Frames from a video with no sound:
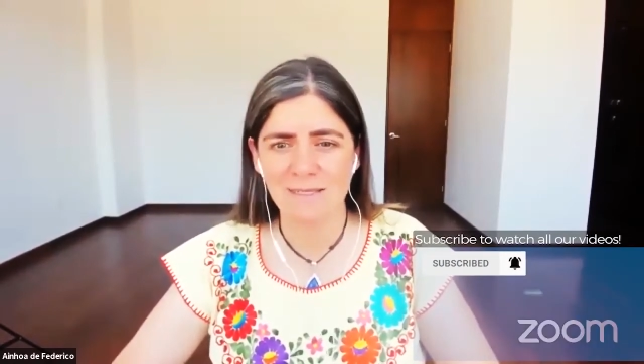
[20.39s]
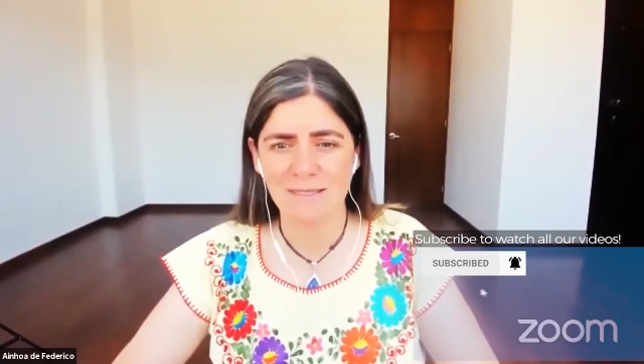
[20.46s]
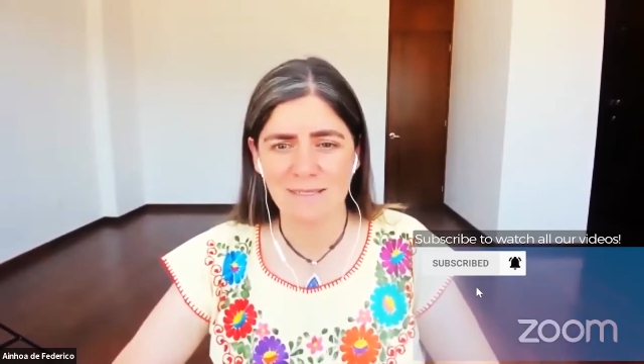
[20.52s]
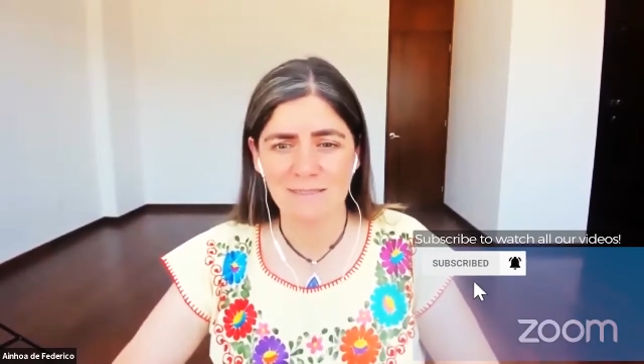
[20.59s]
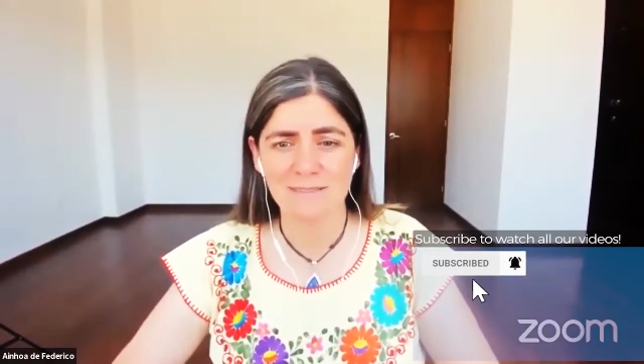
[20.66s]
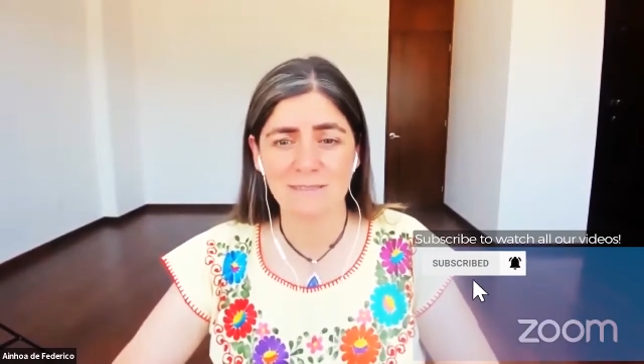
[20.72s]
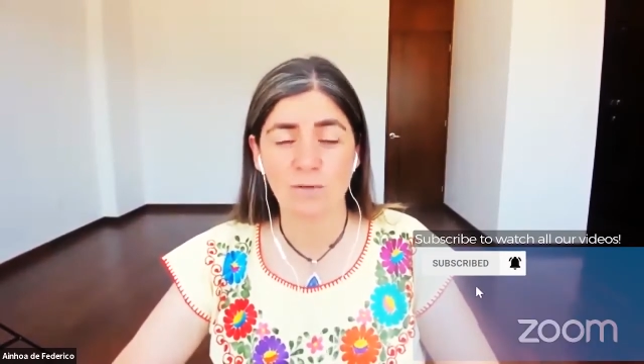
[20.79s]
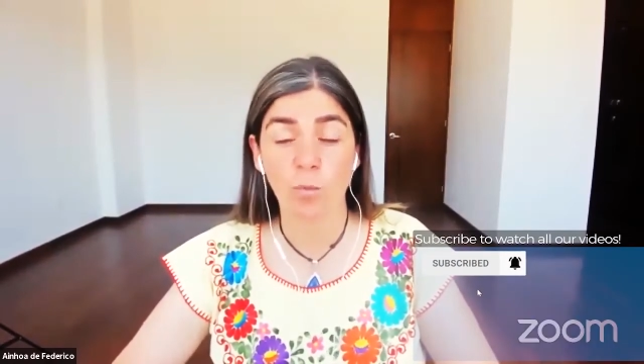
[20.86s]

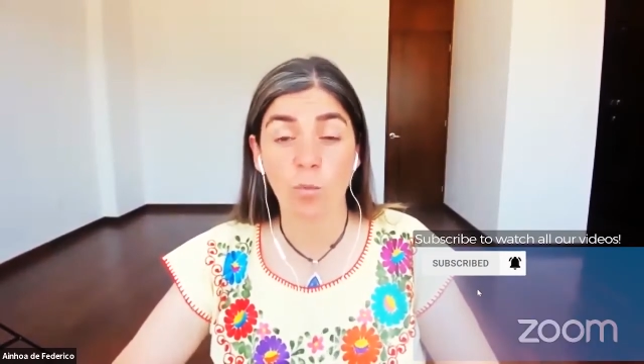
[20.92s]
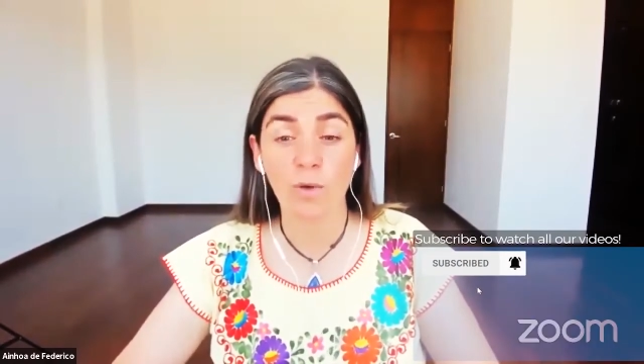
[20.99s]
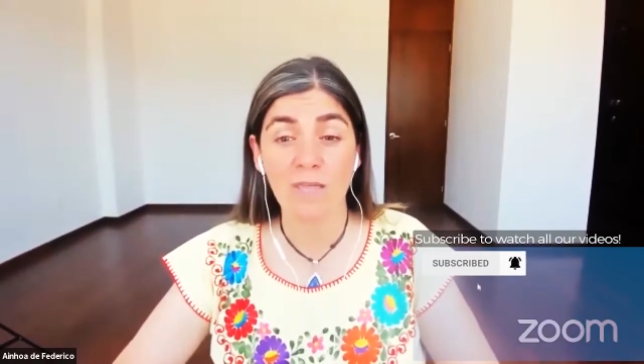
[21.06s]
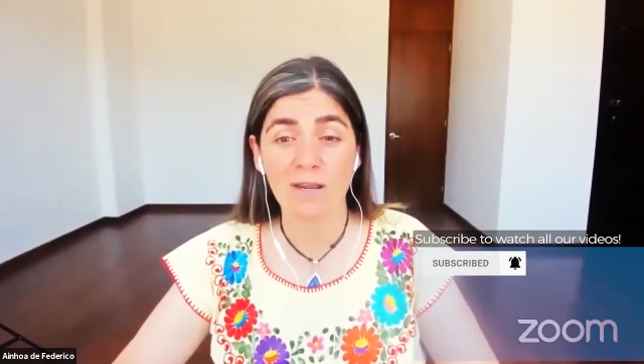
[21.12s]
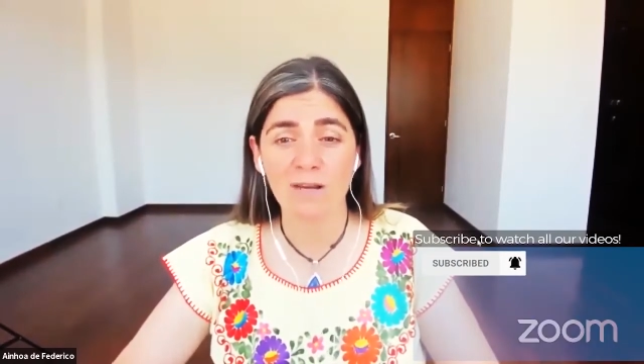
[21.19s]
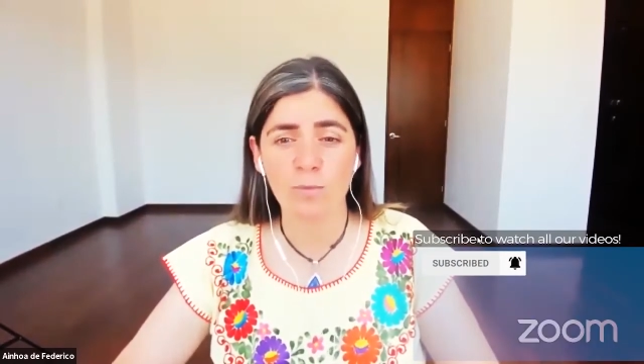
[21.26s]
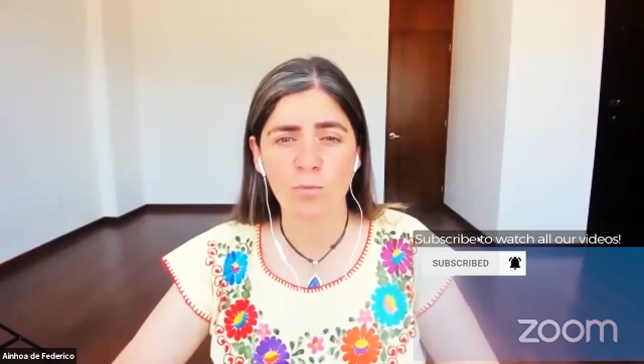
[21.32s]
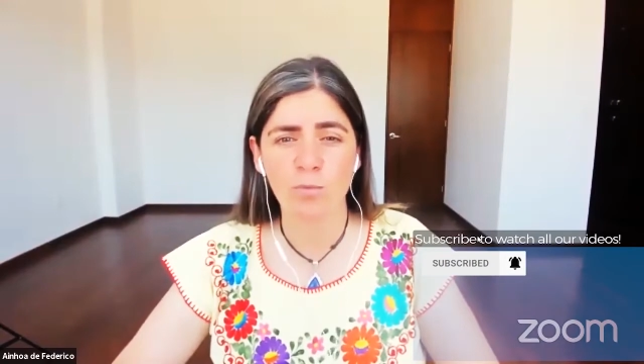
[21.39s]
is
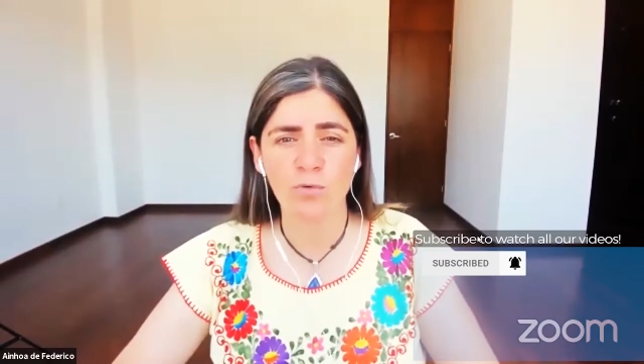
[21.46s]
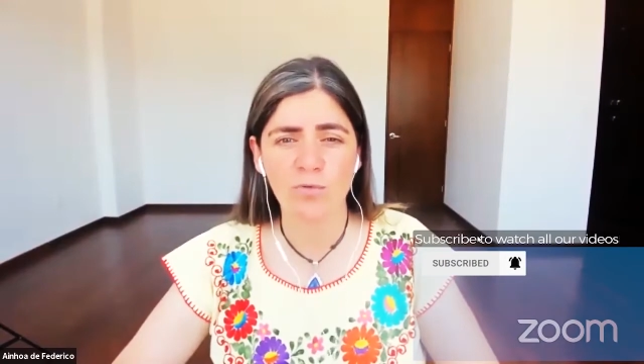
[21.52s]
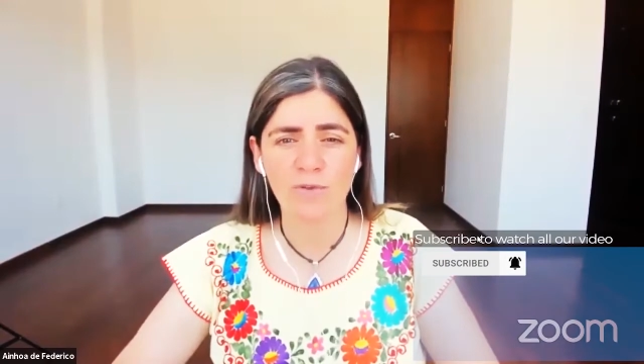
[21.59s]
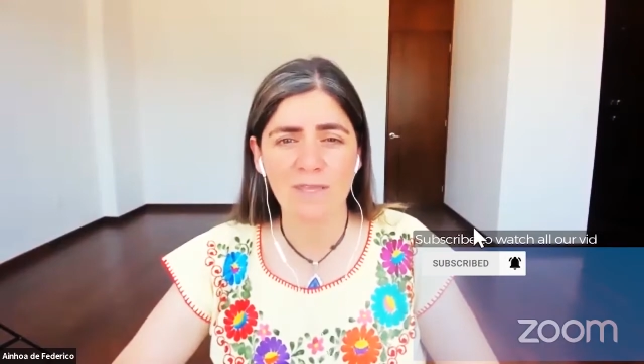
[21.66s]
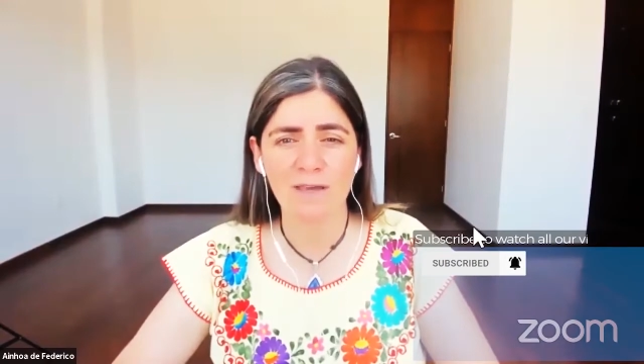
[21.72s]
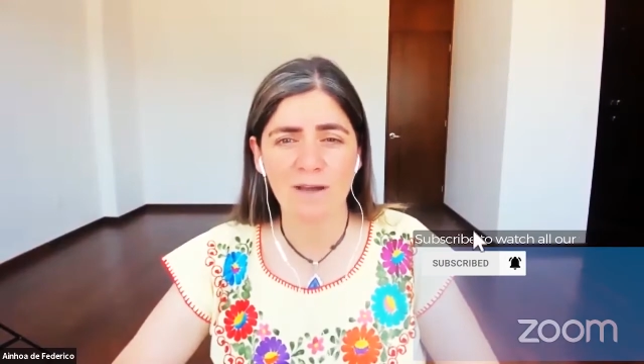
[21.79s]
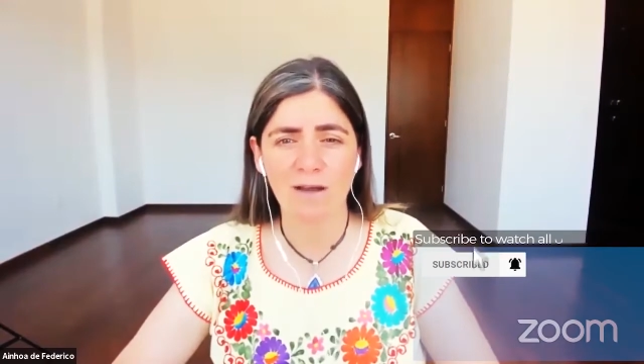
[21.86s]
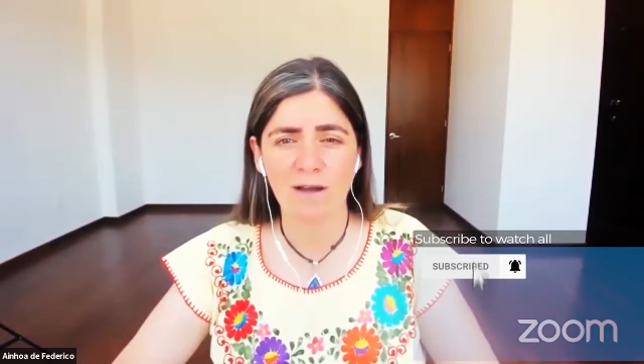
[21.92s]
we are
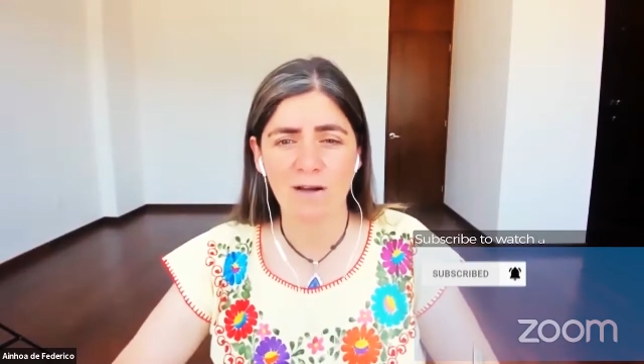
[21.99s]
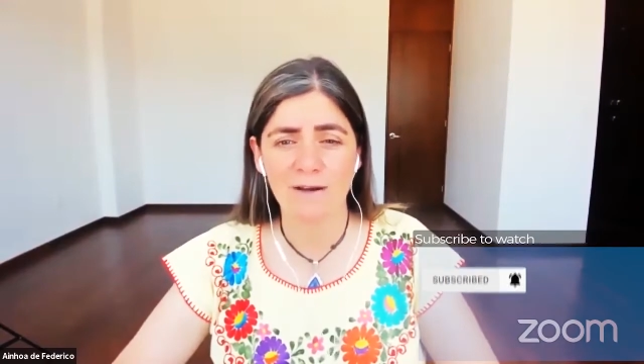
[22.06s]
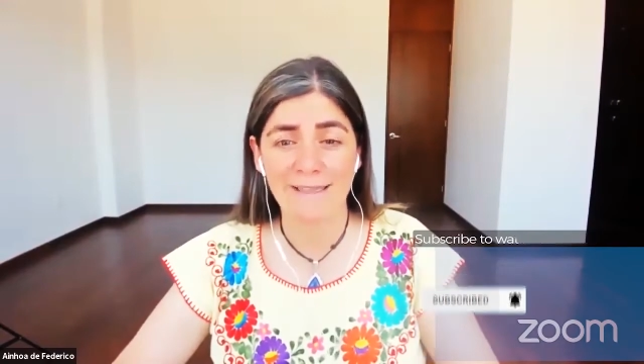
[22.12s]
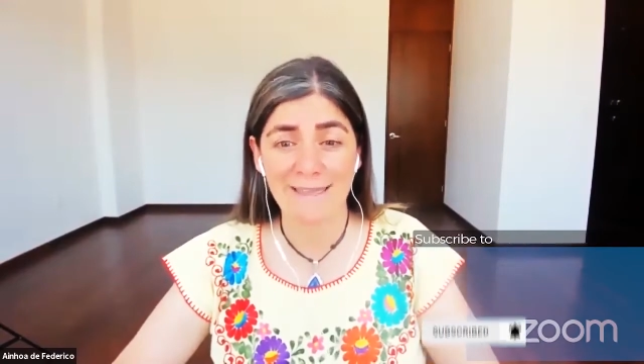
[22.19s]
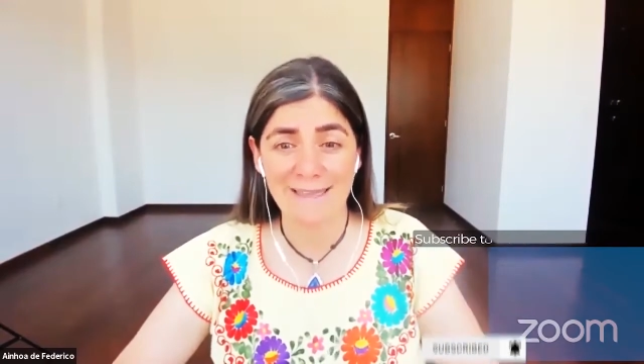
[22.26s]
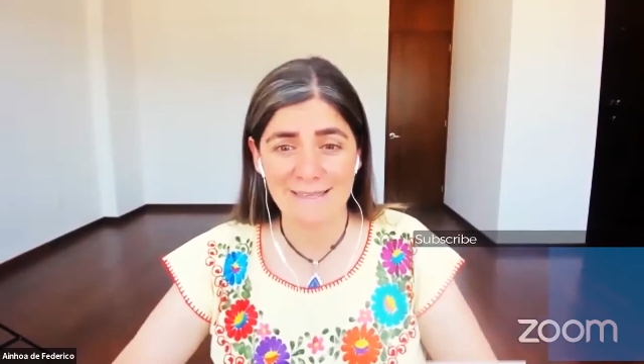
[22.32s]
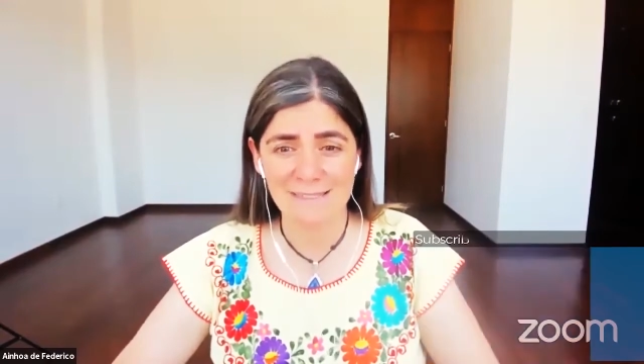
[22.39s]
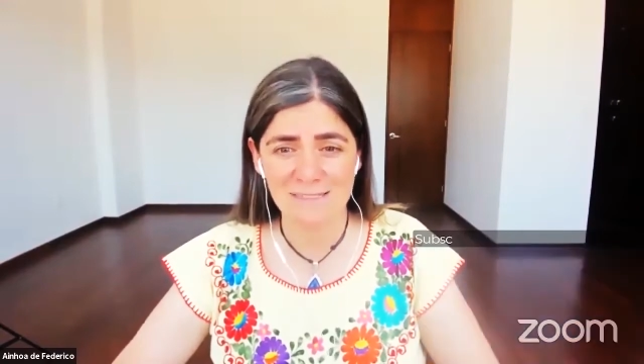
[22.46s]
moving our
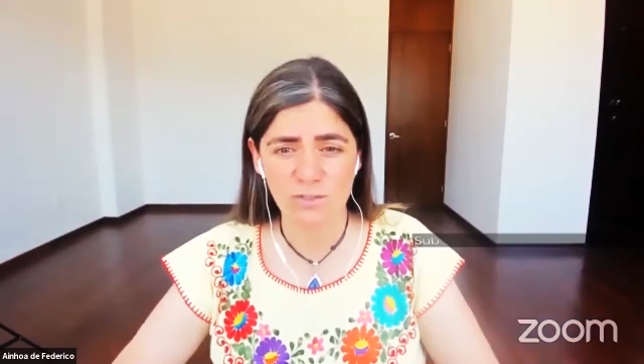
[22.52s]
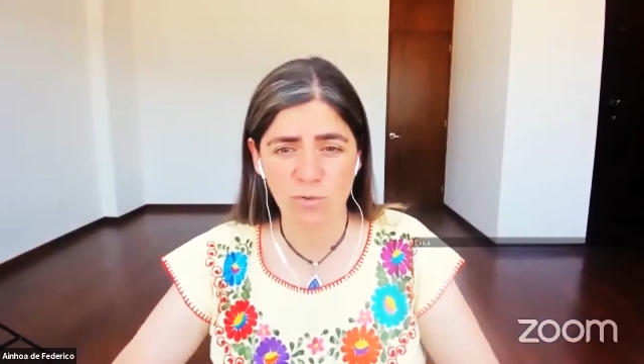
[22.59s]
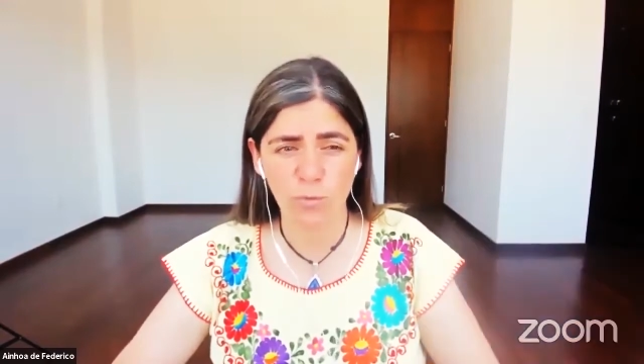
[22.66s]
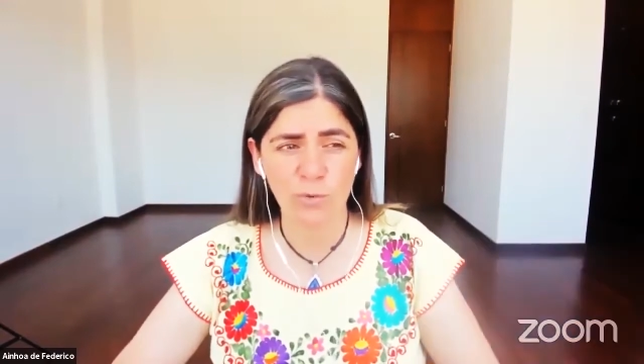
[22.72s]
gaze.